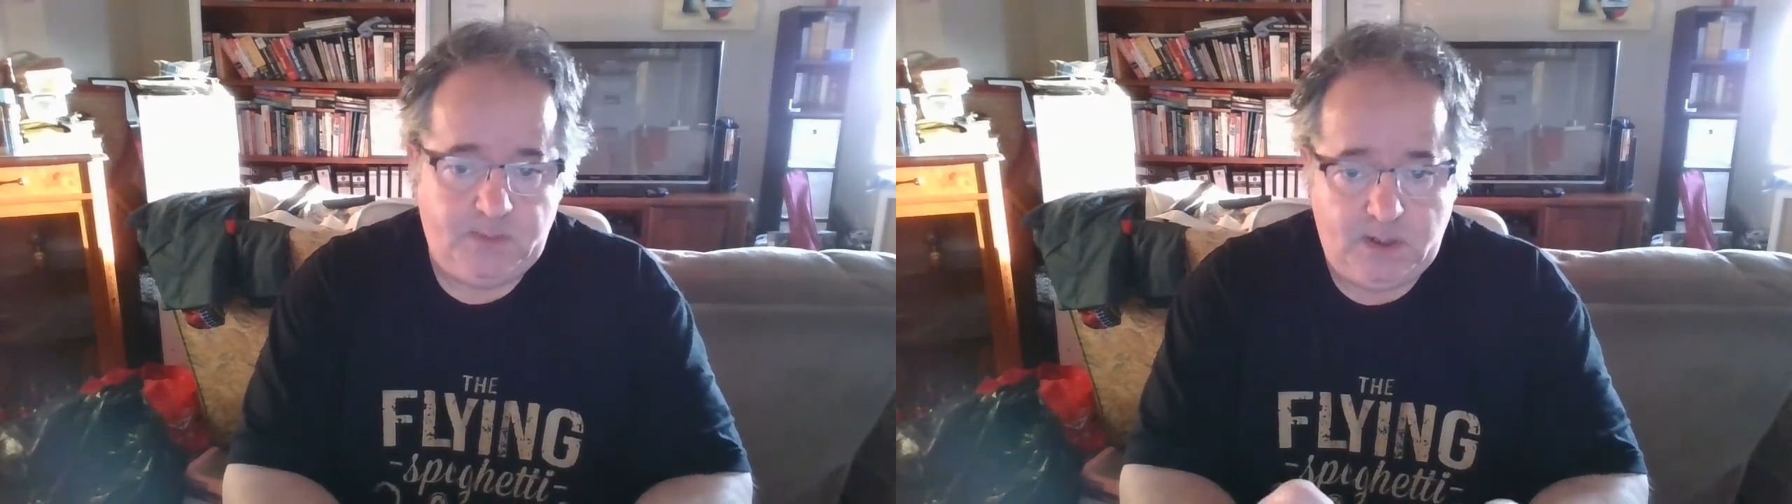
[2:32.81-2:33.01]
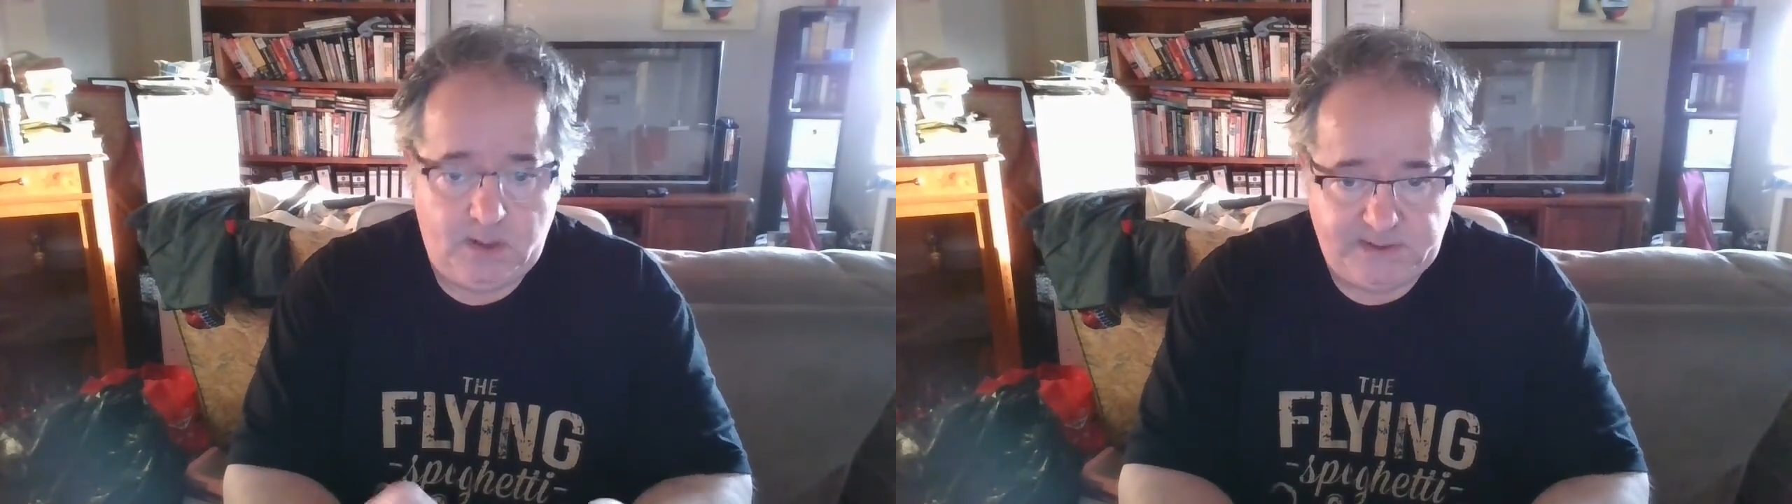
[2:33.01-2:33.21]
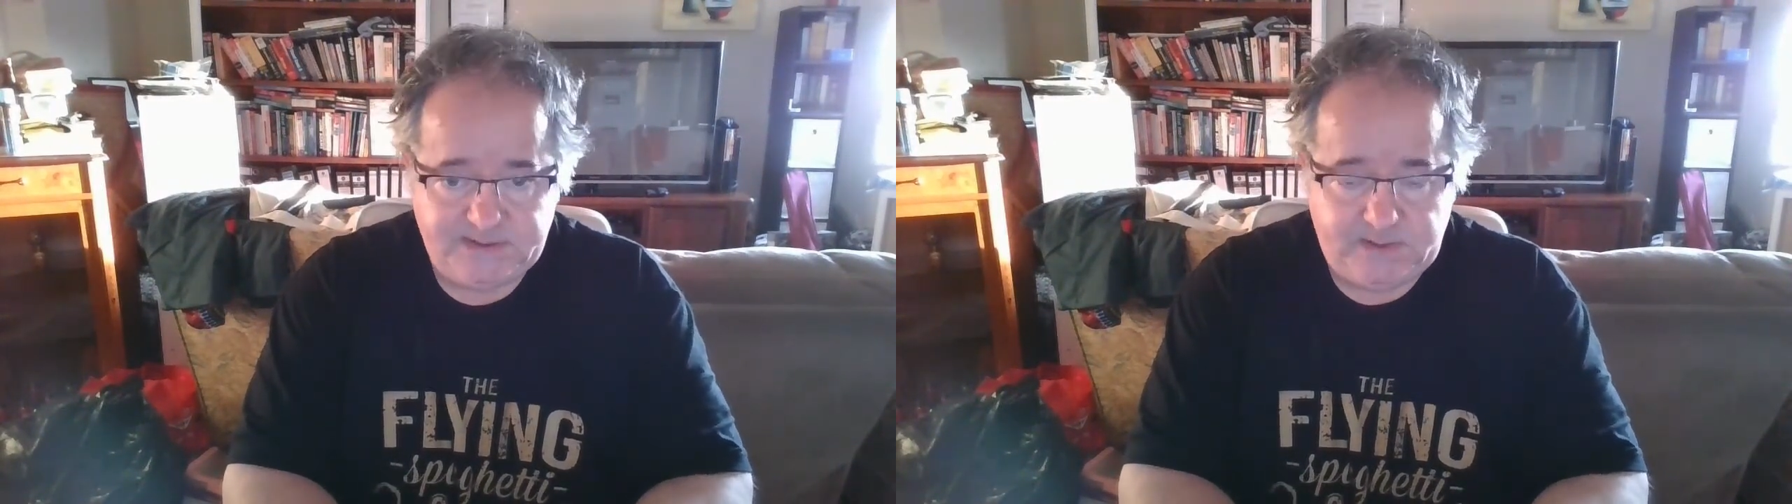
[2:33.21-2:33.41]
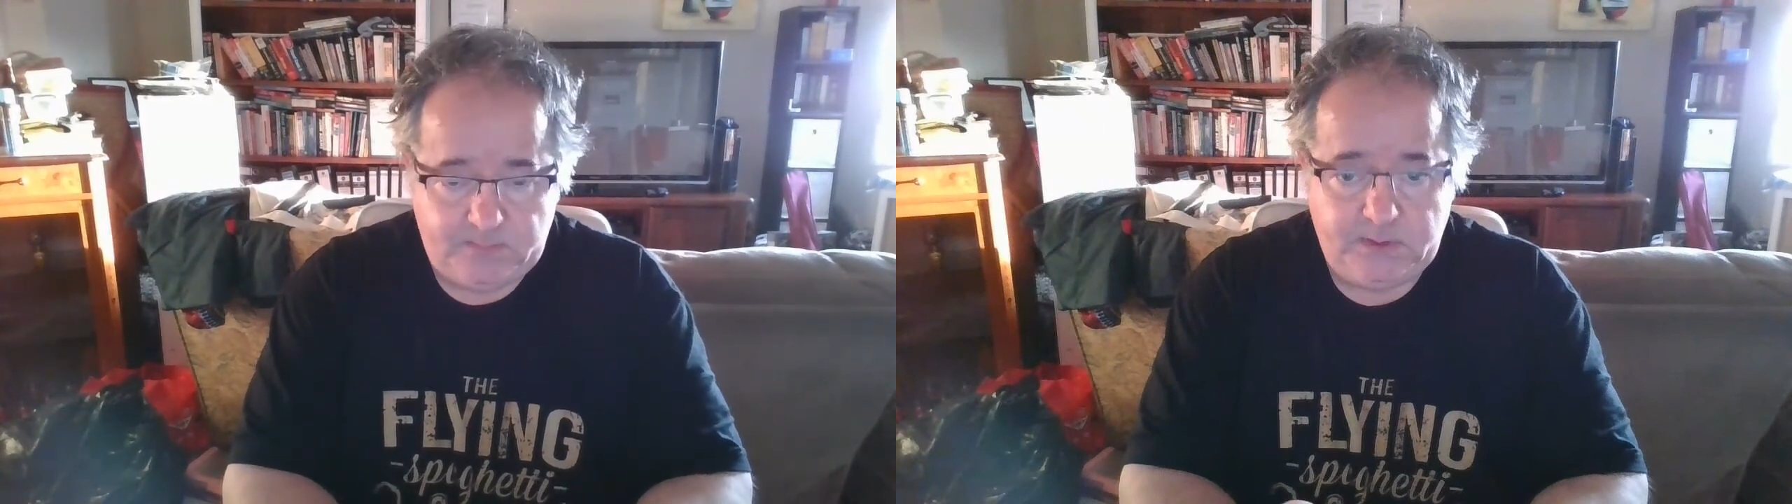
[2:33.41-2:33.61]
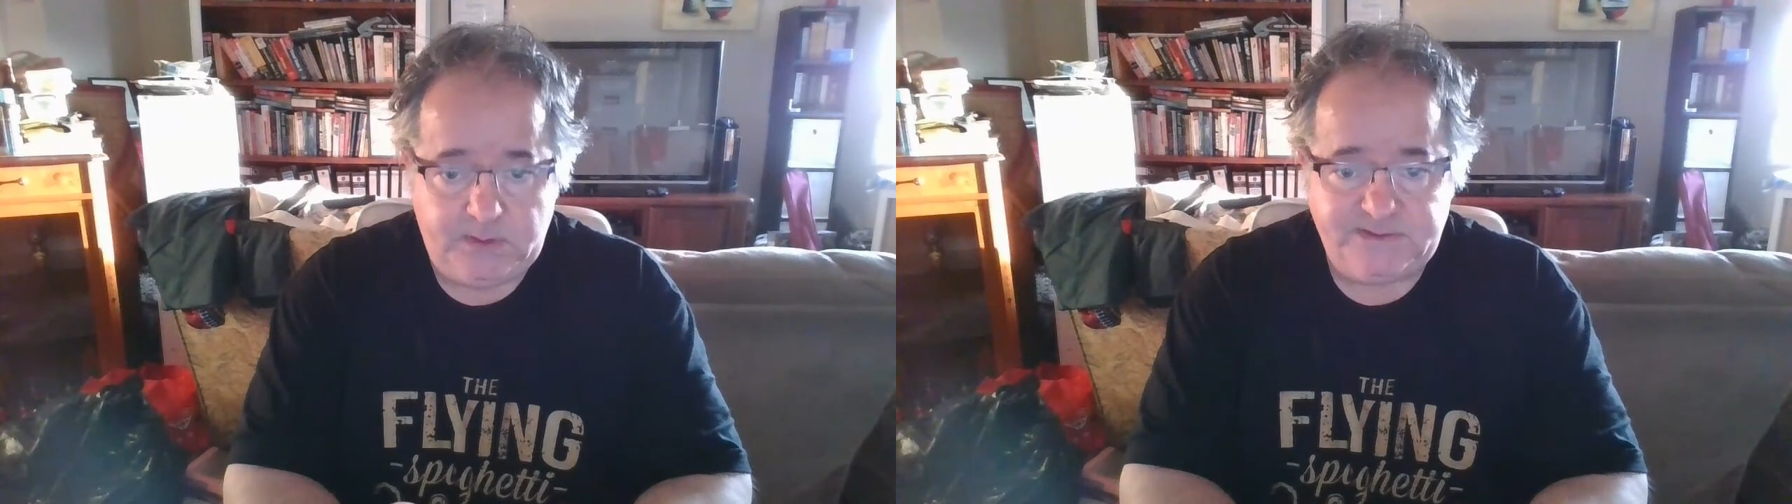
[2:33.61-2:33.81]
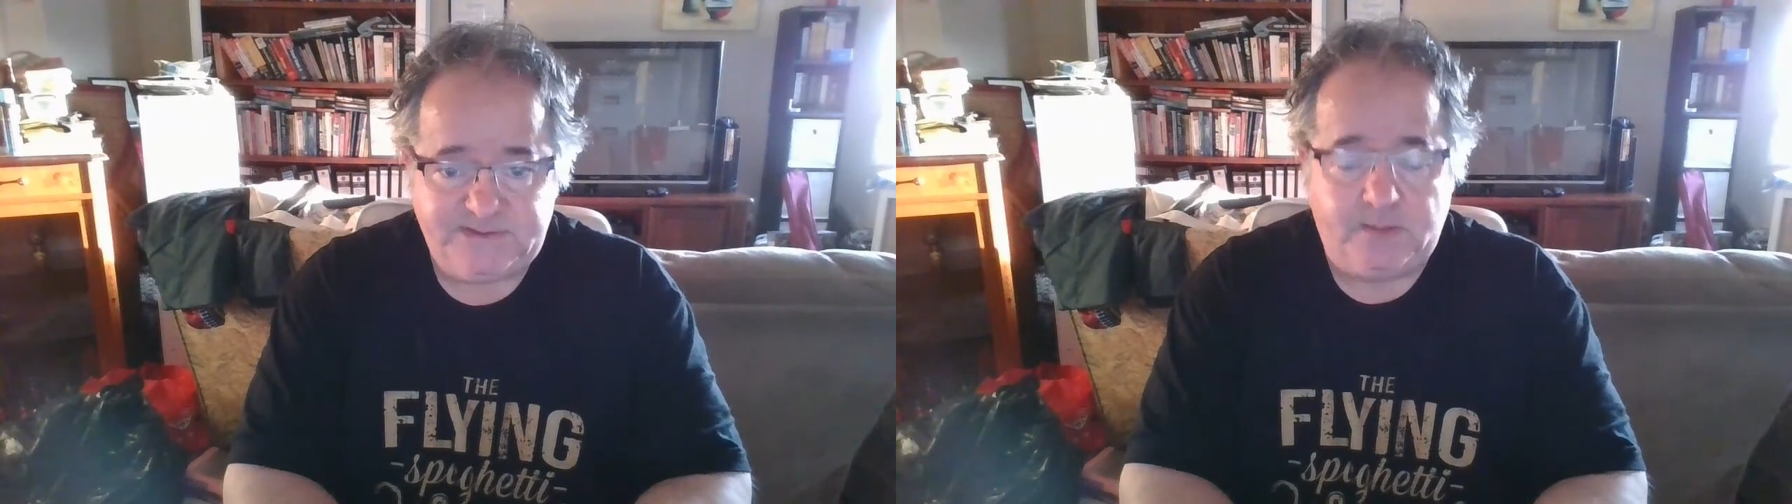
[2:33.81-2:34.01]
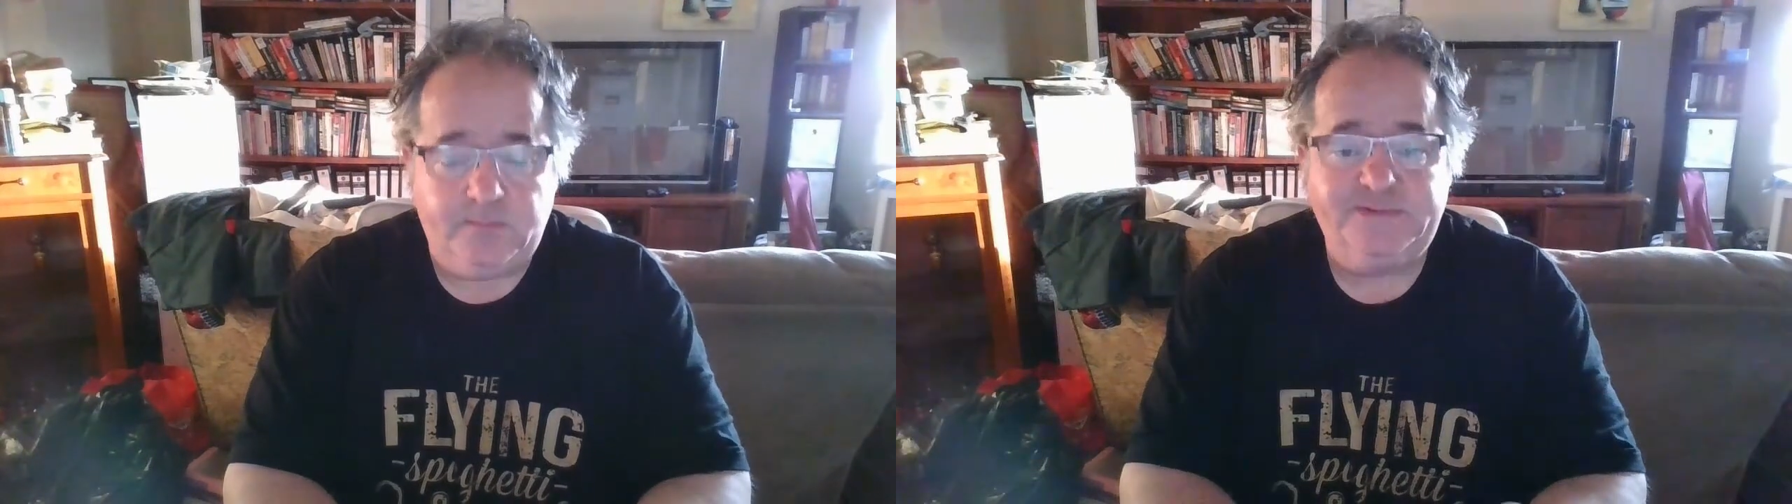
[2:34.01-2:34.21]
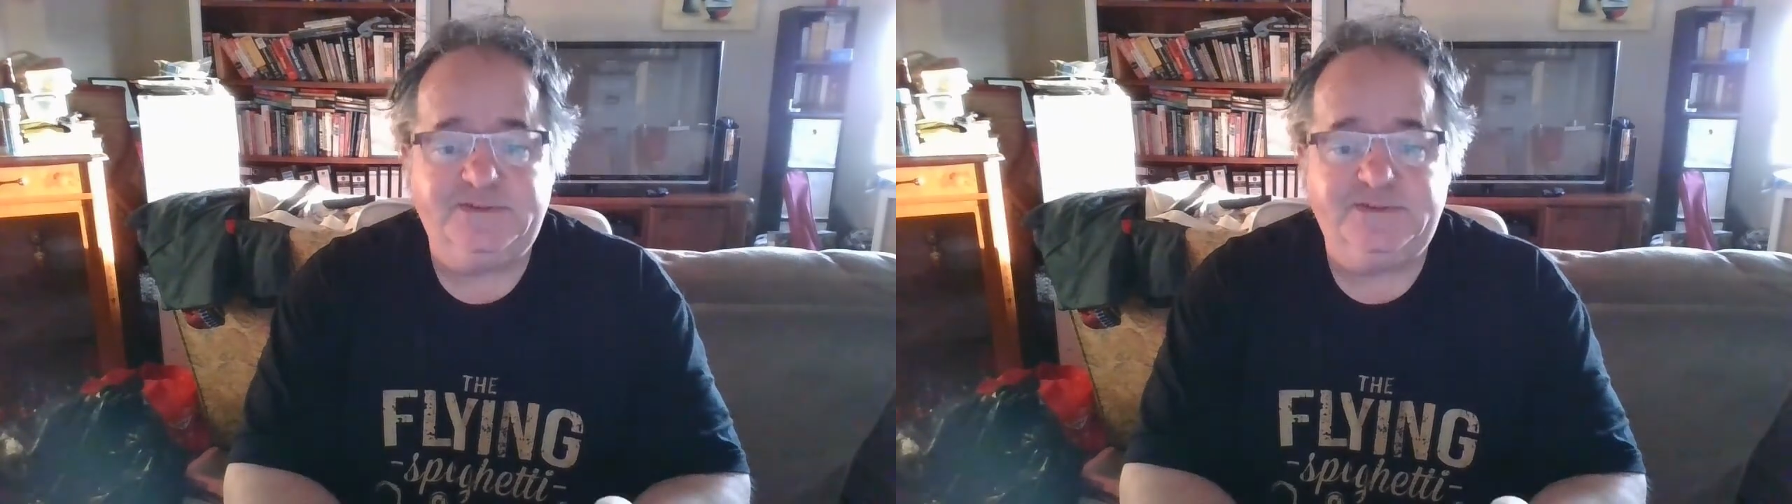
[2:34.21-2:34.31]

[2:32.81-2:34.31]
and I accept that in some